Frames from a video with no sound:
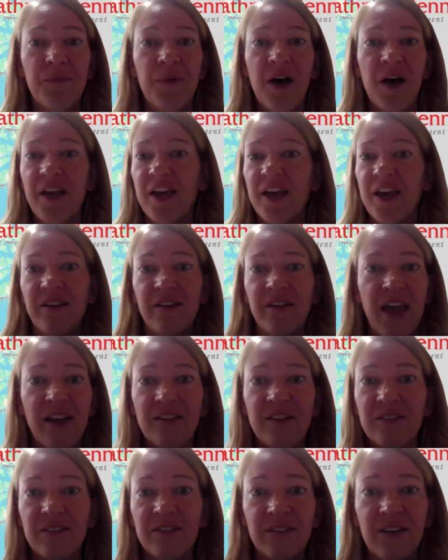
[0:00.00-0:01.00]
Again,
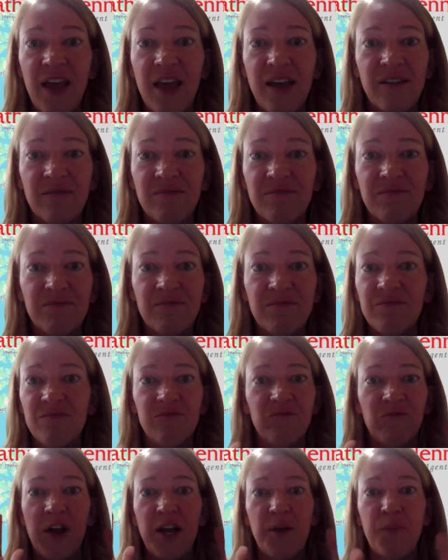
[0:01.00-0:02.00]
can't
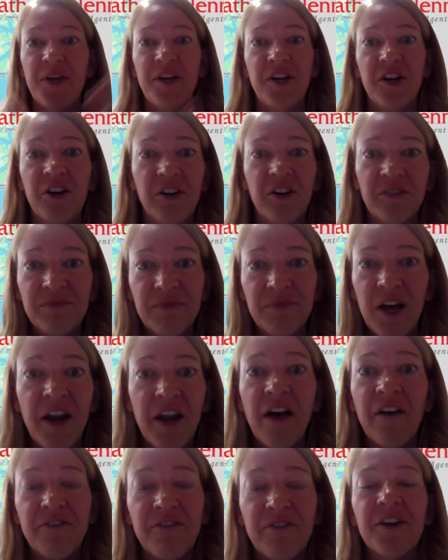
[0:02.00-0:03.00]
recommend her
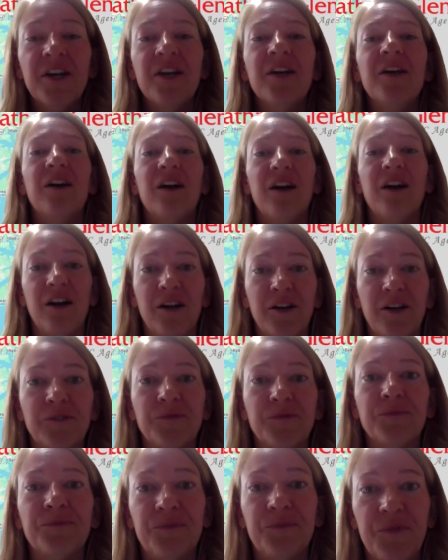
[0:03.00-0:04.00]
enough,
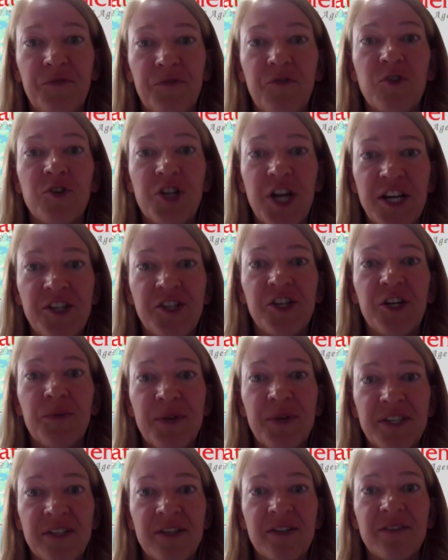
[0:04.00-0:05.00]
for changing your
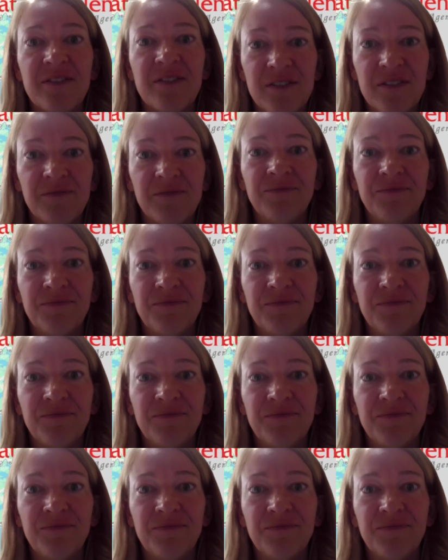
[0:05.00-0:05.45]
business.